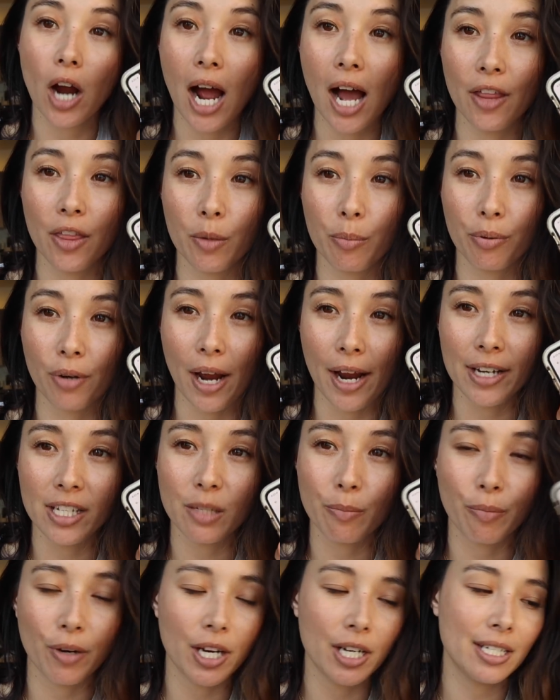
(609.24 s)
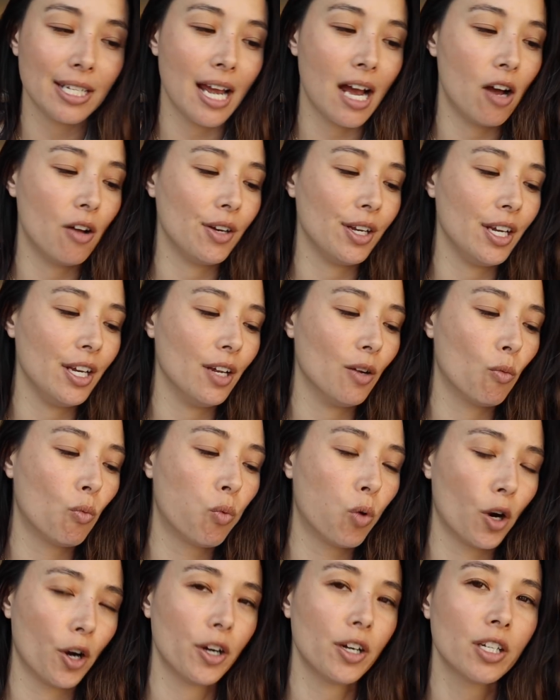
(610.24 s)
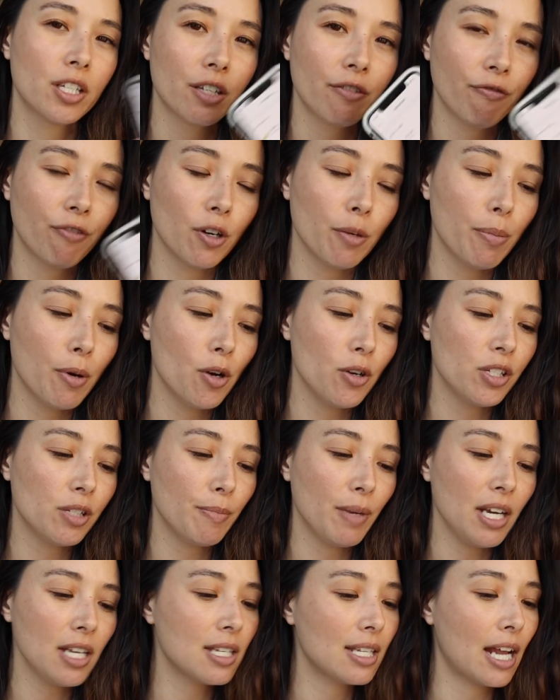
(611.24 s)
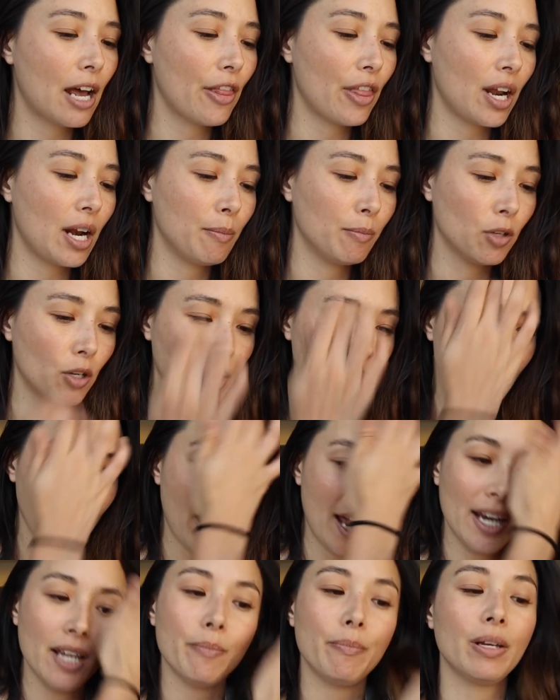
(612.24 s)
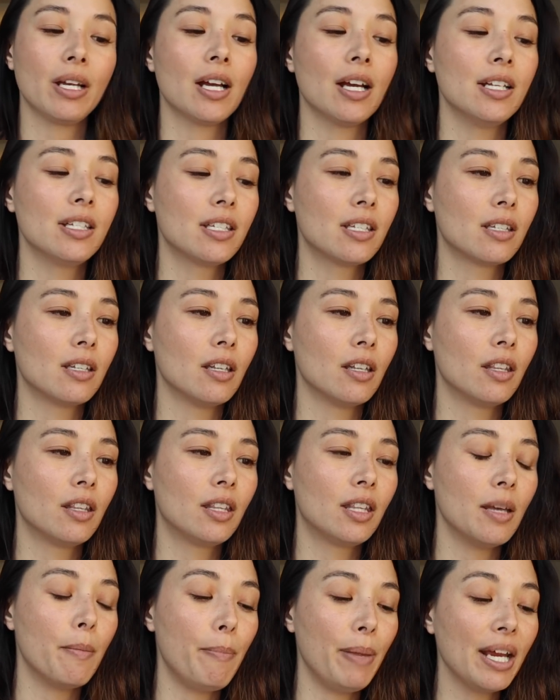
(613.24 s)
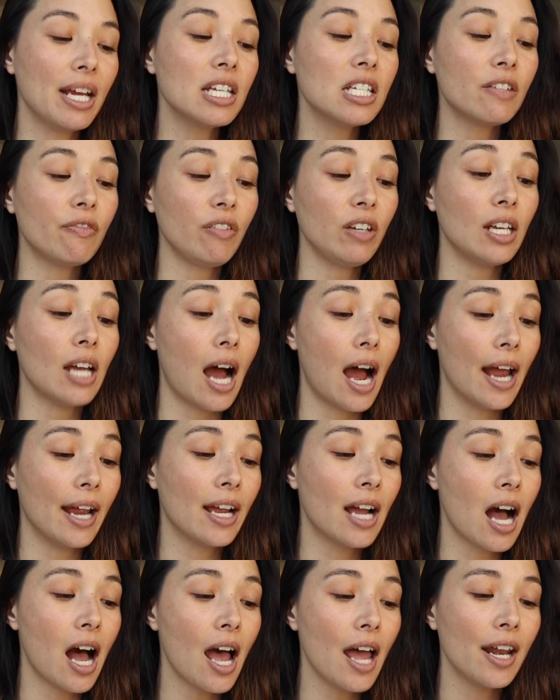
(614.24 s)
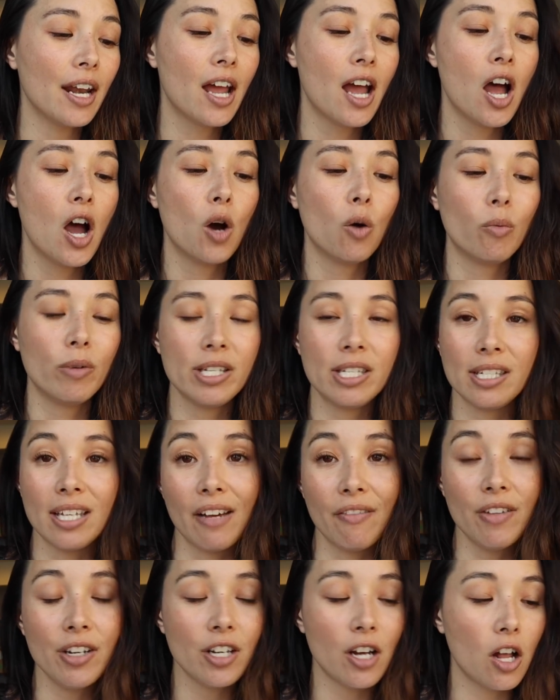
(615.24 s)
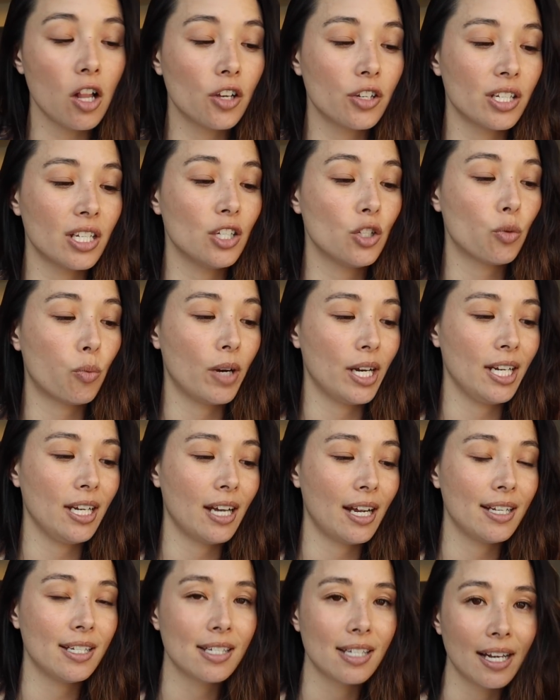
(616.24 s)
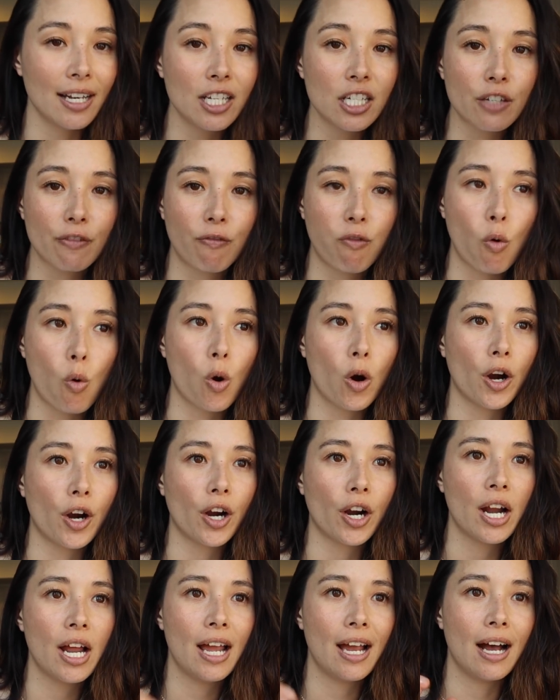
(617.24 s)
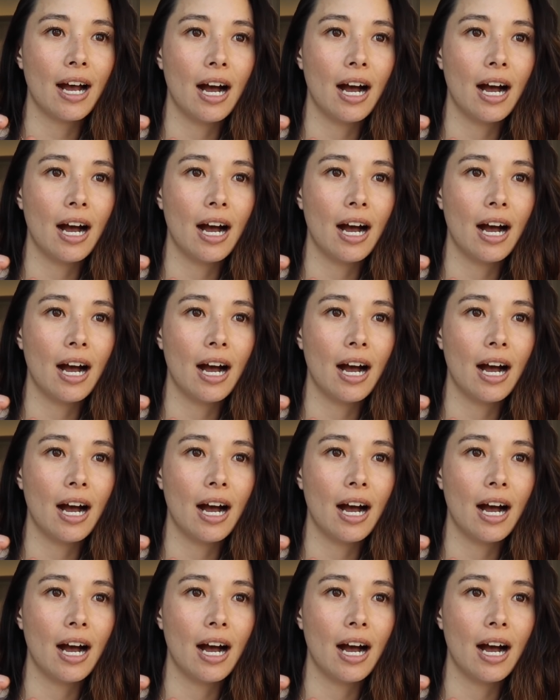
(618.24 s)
how the price breakdown works for Postmates now that I'm looking at it, because the biggest fee I got was $7.29 for